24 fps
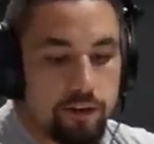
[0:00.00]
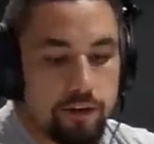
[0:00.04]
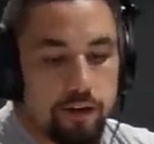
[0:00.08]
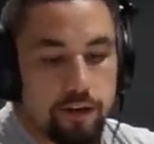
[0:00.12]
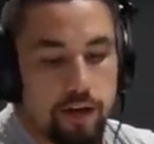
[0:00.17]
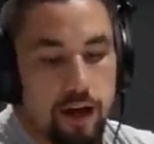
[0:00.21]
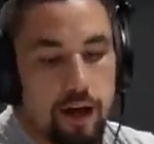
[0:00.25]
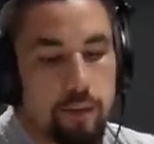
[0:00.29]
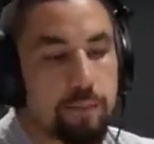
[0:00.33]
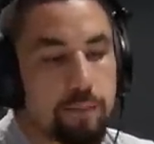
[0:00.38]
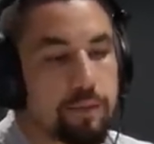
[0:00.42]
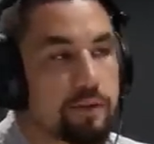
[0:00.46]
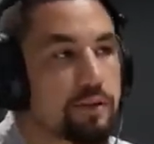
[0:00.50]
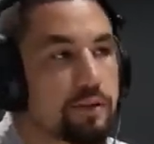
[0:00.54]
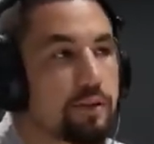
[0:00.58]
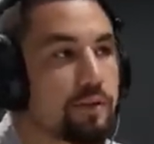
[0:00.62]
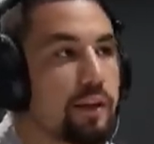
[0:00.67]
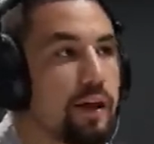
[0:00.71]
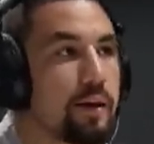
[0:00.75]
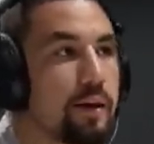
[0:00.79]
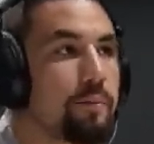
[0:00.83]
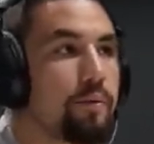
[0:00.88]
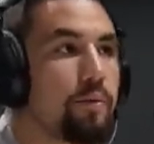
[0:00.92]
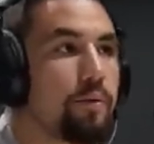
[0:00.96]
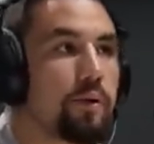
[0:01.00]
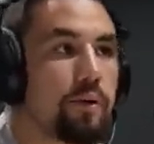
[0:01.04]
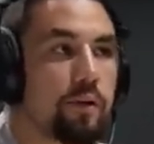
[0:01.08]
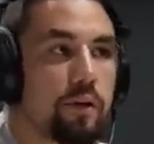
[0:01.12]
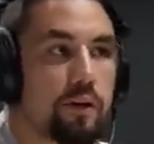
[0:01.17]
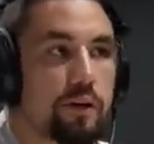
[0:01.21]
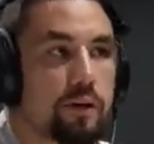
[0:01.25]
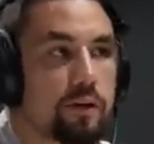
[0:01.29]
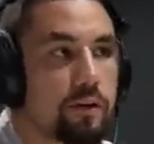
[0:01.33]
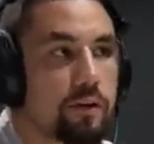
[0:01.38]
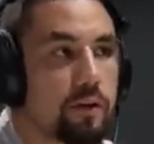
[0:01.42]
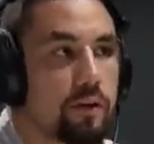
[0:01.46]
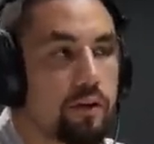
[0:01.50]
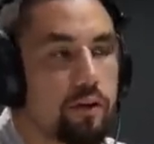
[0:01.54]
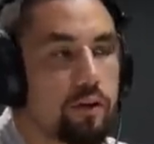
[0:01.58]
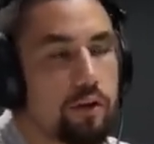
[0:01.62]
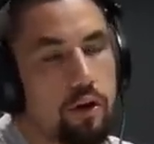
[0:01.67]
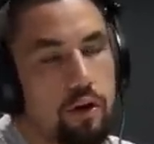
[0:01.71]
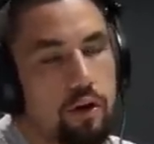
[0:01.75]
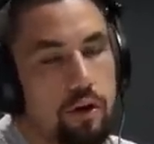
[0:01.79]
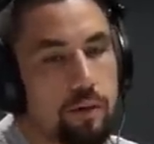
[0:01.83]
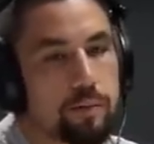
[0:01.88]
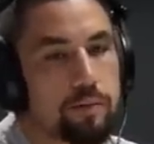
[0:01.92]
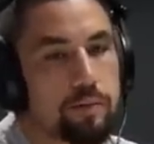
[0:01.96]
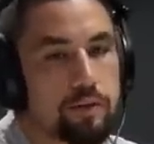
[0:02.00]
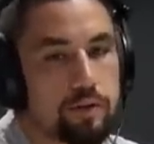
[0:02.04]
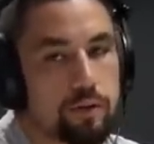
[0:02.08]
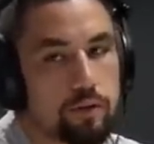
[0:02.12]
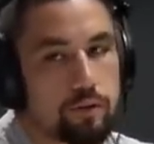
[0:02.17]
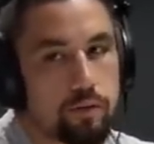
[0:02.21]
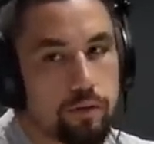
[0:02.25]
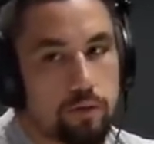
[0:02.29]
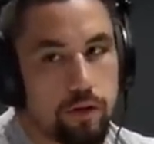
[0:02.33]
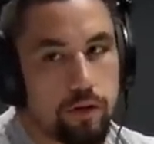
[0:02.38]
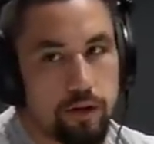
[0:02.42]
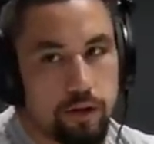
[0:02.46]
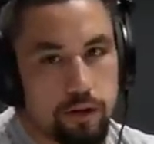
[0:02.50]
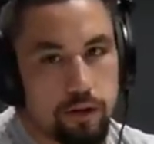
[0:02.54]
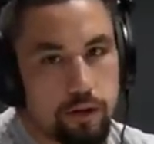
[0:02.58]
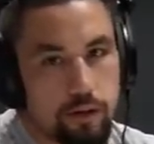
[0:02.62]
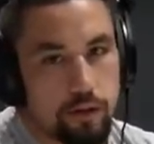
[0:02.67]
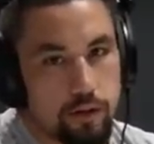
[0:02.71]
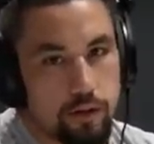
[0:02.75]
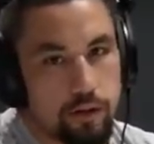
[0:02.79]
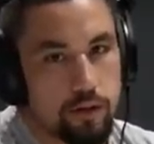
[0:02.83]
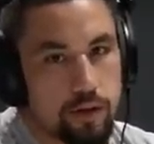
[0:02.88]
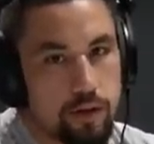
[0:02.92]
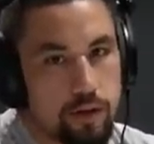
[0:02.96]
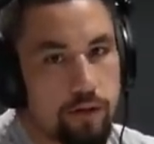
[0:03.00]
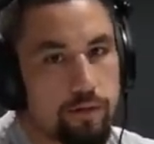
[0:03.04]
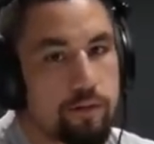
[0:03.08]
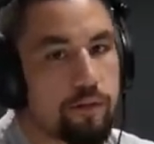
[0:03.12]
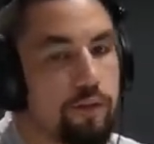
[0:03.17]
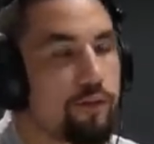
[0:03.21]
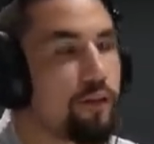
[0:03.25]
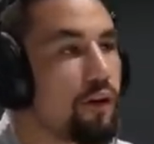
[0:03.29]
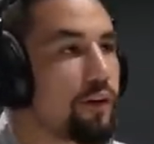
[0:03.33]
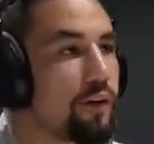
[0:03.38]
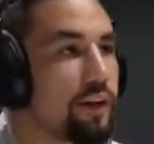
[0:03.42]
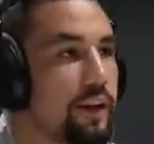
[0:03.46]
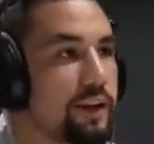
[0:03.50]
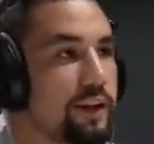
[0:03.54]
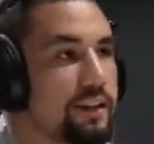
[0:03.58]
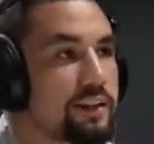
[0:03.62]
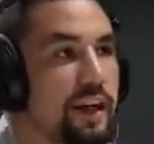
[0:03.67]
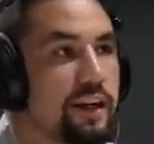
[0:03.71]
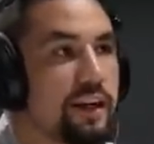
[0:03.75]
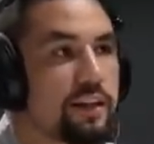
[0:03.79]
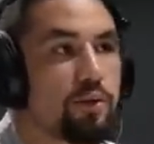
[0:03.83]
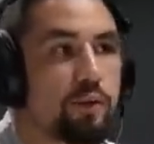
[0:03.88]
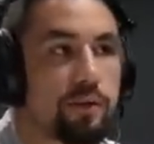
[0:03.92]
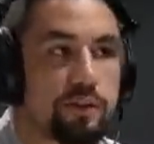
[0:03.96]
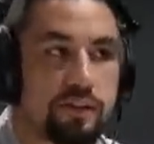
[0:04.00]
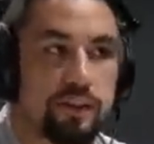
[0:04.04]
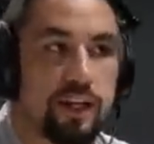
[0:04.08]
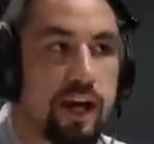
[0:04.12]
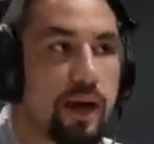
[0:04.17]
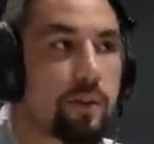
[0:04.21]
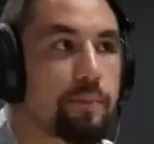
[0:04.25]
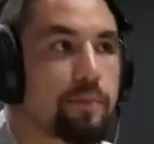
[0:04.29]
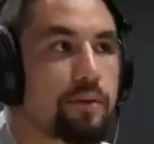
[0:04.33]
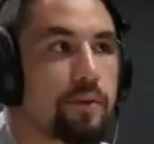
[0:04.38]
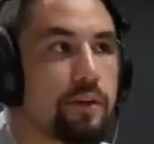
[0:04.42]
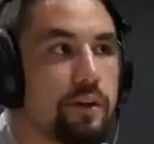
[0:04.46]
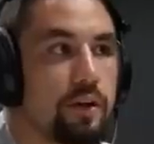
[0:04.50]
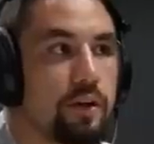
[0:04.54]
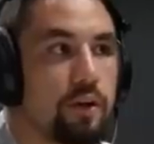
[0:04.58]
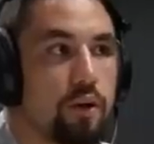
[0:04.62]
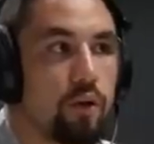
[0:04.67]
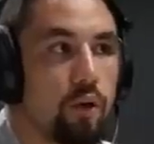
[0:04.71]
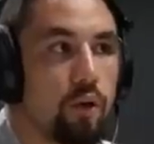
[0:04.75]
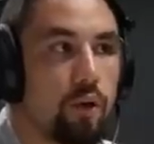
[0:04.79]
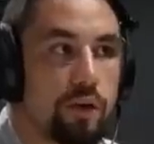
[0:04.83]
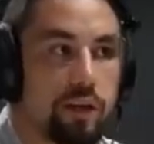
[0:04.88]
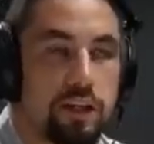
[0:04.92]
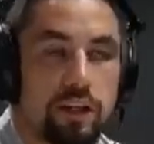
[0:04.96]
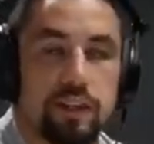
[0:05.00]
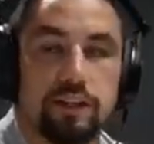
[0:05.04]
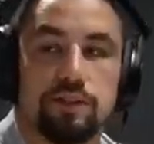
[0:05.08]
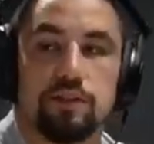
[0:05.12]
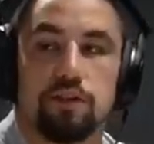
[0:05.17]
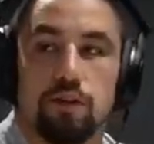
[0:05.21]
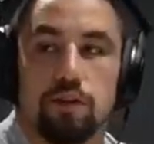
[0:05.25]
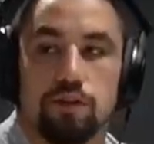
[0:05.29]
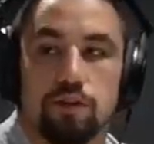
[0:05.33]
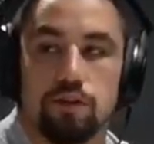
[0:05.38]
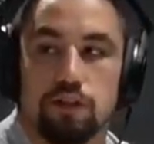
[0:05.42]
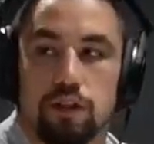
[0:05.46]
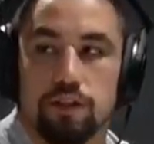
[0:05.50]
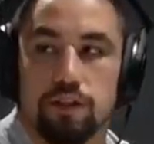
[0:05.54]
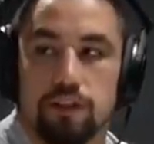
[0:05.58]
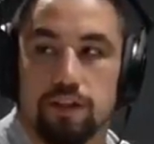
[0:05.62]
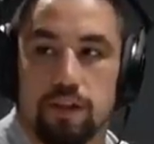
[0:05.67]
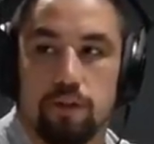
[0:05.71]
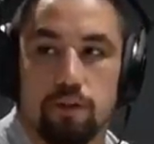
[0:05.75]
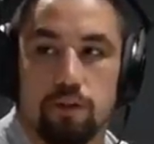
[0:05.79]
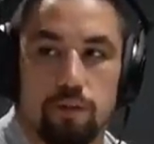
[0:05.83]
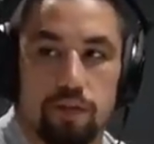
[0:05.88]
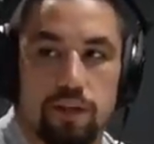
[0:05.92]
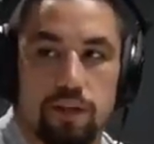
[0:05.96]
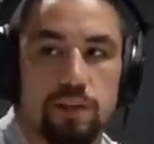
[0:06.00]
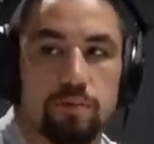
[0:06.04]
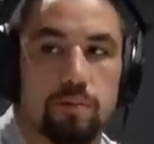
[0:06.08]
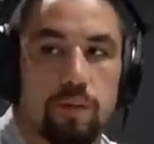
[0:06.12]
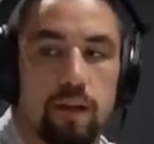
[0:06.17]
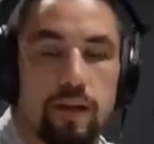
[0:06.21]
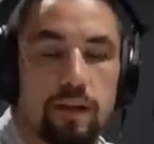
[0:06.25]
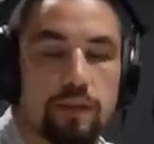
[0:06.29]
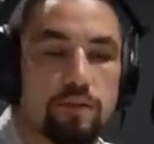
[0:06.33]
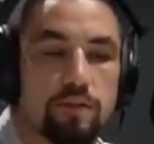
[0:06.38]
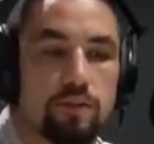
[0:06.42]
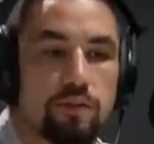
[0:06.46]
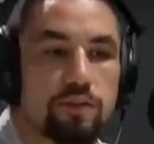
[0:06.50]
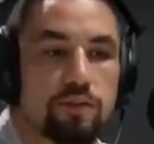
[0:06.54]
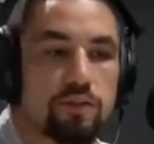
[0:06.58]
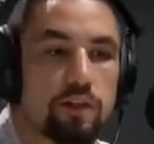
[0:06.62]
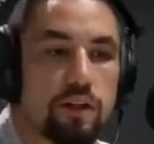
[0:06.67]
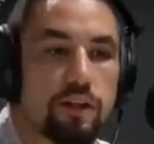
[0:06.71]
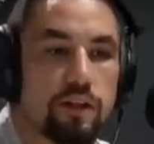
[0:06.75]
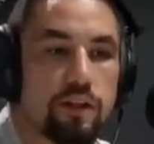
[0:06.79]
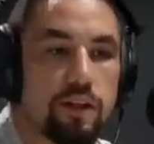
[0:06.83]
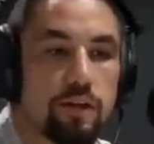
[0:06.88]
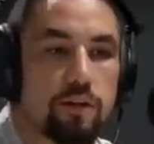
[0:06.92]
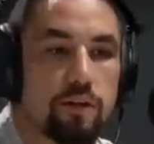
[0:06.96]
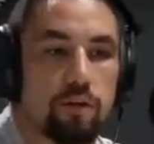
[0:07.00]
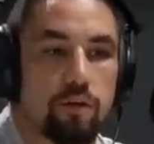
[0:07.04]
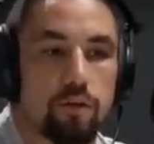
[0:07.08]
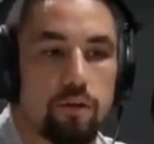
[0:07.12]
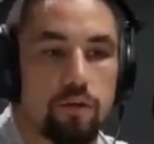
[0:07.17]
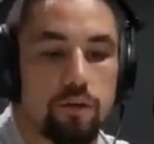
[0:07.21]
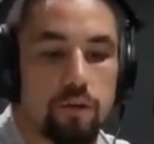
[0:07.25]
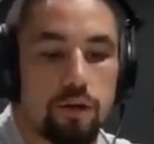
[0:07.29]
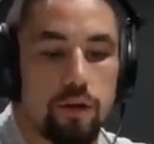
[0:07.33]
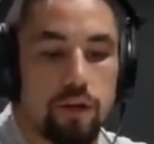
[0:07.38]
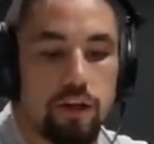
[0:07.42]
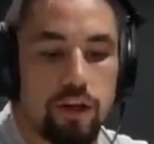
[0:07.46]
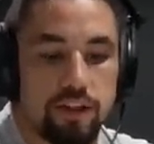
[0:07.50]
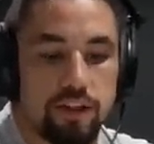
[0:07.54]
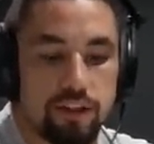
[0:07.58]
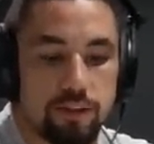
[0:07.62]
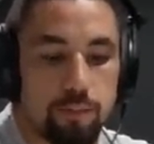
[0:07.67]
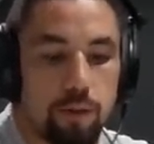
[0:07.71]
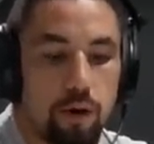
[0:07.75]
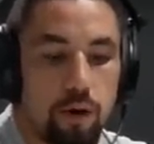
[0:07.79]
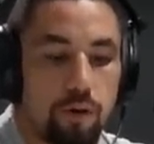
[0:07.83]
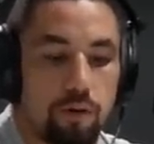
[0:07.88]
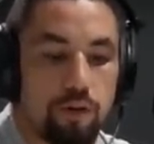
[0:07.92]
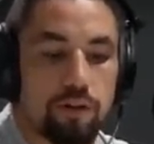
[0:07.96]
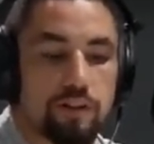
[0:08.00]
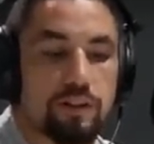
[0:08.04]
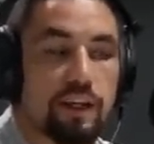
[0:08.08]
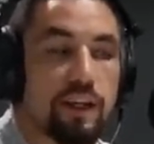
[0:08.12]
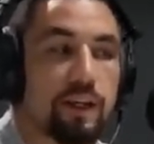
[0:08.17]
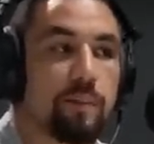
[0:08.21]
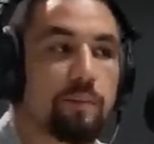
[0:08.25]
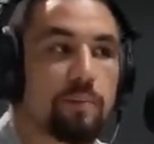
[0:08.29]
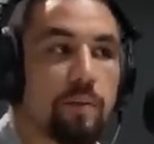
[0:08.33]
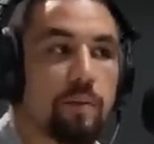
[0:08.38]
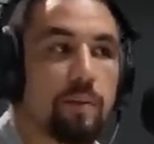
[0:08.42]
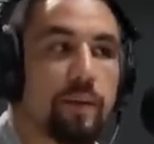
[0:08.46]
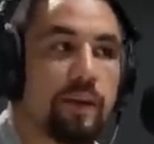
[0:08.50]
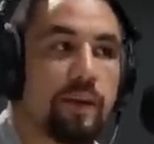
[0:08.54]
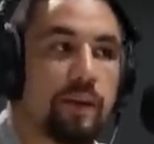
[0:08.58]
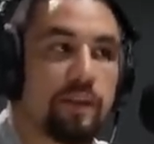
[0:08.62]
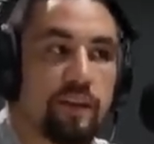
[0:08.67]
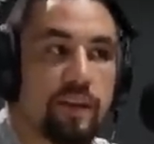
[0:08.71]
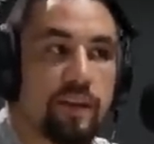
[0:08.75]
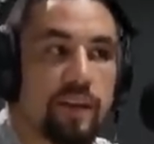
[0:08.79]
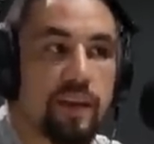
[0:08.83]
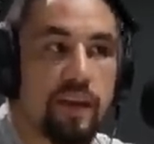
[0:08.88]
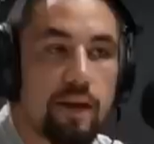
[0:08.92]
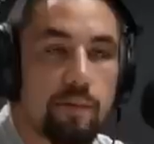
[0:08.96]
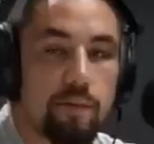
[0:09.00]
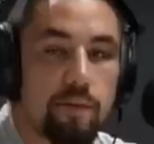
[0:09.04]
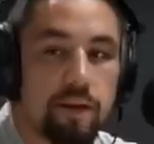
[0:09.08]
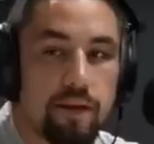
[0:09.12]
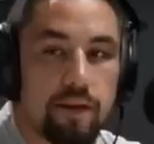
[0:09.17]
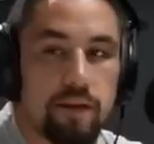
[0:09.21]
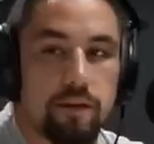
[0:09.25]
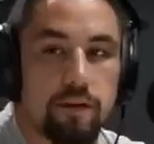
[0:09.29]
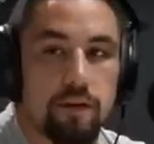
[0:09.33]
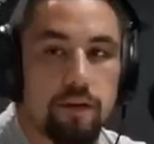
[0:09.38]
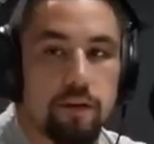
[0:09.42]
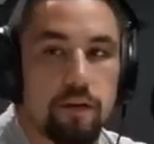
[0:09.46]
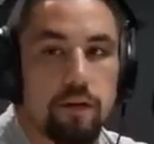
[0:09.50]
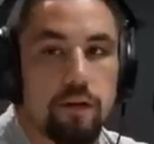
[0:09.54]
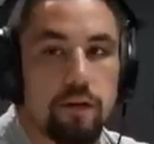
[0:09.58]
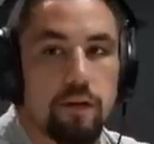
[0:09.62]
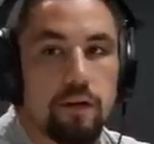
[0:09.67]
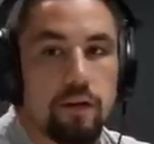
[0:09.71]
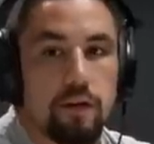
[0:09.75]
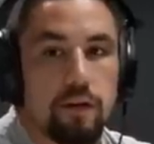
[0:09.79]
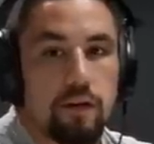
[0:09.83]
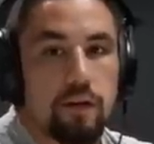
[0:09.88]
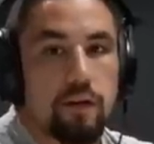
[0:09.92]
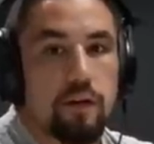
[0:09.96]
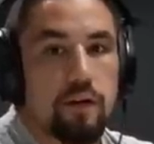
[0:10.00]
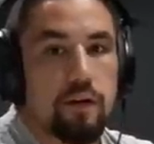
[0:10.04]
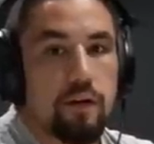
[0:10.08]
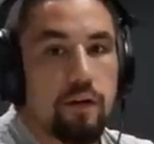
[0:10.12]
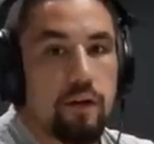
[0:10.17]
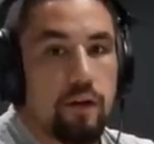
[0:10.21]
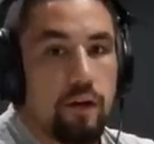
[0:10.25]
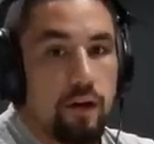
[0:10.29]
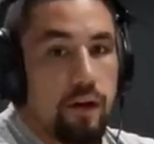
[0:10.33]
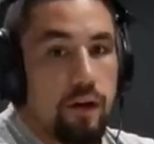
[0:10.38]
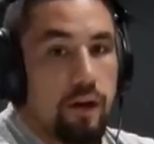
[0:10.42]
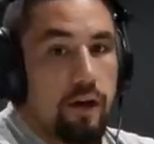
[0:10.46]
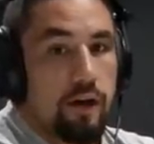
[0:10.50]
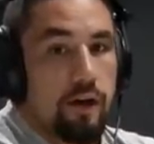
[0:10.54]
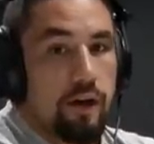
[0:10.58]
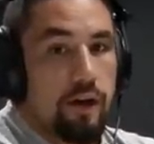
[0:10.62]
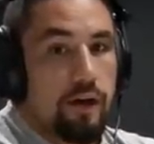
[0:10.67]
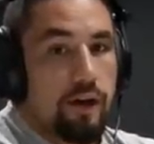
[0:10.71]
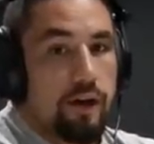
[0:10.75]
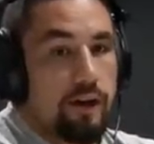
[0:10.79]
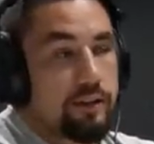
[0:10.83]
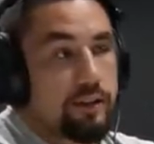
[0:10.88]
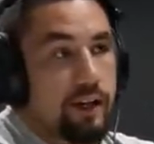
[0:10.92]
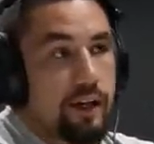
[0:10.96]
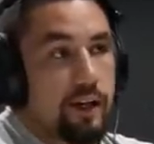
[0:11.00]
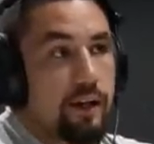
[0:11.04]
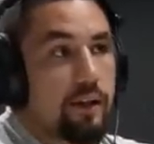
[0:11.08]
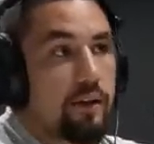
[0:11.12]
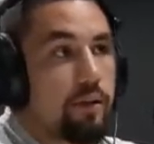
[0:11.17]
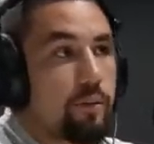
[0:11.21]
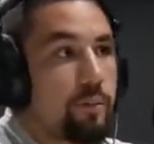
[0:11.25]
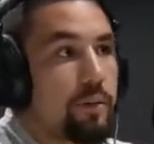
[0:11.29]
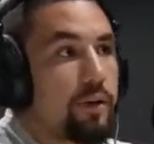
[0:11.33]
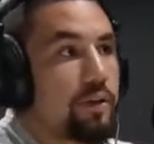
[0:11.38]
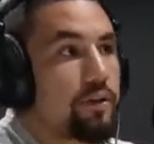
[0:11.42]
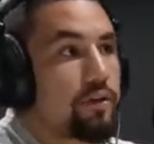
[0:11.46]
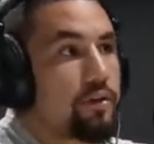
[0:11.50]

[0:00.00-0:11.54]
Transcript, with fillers: and up until that point, like oh no, up until like every fight that he's had to adapt, or he's gotten shut down, or his plan's gotten shut down, or his opponents are implementing their game plan, mm-hmm. he's had a little bit